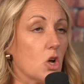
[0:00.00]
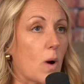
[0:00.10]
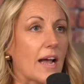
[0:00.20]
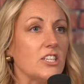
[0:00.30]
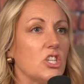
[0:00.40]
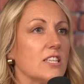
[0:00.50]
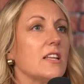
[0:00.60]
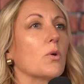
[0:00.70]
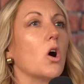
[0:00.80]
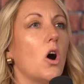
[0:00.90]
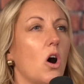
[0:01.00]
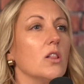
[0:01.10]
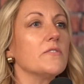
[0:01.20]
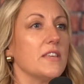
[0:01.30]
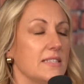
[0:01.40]
So I just there were
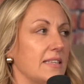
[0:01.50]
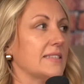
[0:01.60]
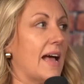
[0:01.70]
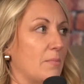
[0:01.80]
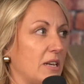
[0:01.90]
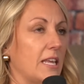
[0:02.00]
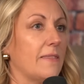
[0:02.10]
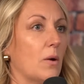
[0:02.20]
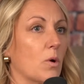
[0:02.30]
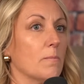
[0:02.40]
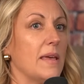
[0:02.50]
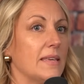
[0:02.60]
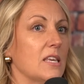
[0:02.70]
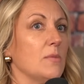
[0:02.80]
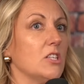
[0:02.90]
all of these things happening that were
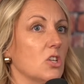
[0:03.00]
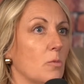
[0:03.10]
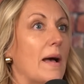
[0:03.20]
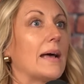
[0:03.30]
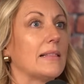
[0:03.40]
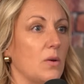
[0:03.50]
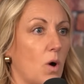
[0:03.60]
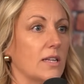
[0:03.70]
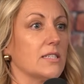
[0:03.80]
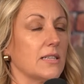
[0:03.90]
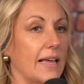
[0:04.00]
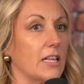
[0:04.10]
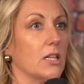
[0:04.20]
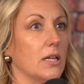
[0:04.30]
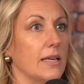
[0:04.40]
making me so badly want to
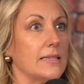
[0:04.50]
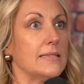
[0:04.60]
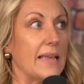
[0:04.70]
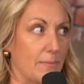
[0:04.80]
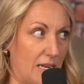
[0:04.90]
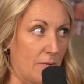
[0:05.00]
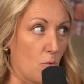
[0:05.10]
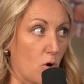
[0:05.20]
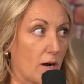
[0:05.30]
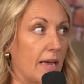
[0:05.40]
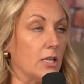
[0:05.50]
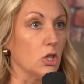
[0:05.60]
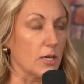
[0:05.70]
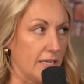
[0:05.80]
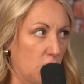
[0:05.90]
like examine it more
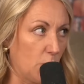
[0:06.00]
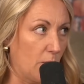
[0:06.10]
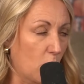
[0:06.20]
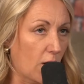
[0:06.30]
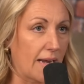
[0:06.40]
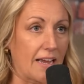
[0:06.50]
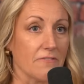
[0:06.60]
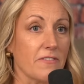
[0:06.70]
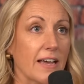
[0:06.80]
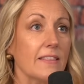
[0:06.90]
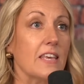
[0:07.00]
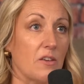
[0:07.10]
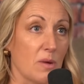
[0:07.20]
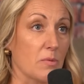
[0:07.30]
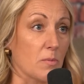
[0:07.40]
and look into it more. And I
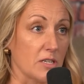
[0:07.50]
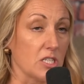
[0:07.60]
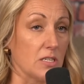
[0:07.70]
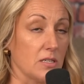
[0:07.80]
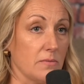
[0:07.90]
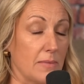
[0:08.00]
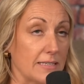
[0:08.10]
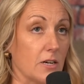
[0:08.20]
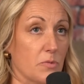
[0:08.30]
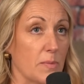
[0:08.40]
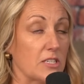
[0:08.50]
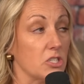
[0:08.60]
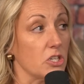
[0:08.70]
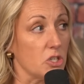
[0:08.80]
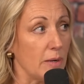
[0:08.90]
finally gave my permission myself
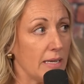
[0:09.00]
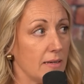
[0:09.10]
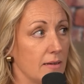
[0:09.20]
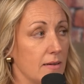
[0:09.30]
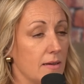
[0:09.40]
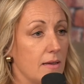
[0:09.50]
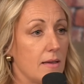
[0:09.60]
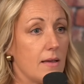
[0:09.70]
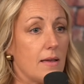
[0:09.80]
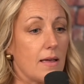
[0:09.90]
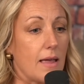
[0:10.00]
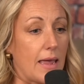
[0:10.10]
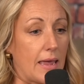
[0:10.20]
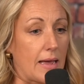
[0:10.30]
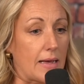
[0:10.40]
permission to do it.
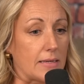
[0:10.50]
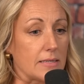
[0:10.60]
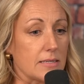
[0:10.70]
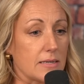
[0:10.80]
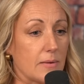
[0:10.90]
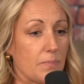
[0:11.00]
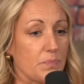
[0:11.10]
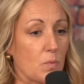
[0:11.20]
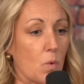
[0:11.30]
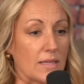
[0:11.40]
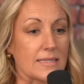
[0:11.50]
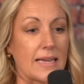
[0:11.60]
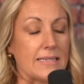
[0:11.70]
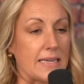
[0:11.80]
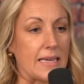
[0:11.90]
And
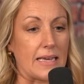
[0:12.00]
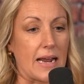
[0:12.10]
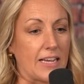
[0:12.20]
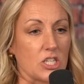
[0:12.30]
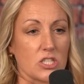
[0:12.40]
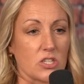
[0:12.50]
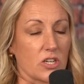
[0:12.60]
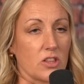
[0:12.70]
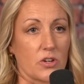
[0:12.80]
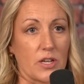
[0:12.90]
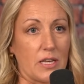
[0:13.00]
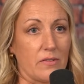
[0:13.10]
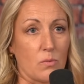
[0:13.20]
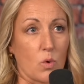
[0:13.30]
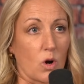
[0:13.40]
once I did, I just started
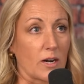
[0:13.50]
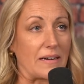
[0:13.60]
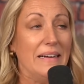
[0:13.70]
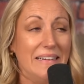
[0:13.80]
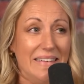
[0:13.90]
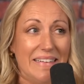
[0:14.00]
learning even more.